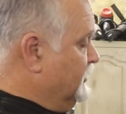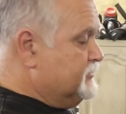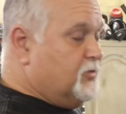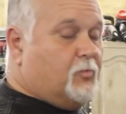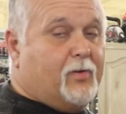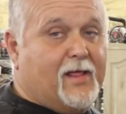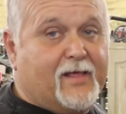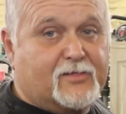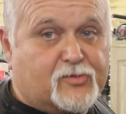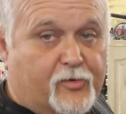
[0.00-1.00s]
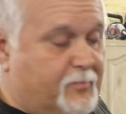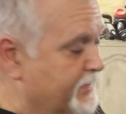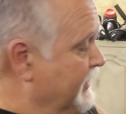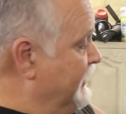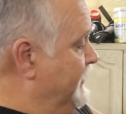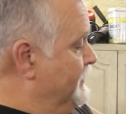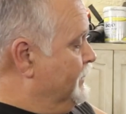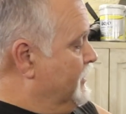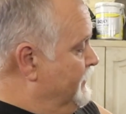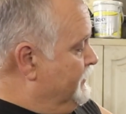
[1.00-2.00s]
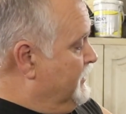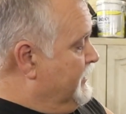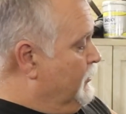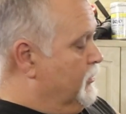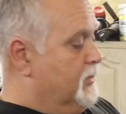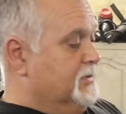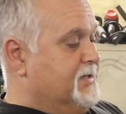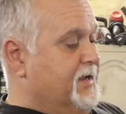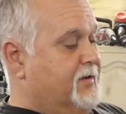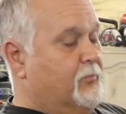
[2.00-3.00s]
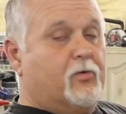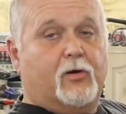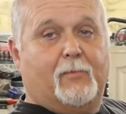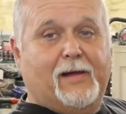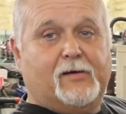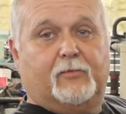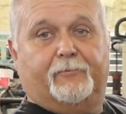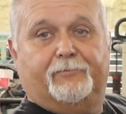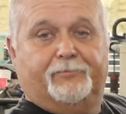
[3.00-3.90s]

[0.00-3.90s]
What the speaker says: So the plan's going to be that we're going to take and we're going to mount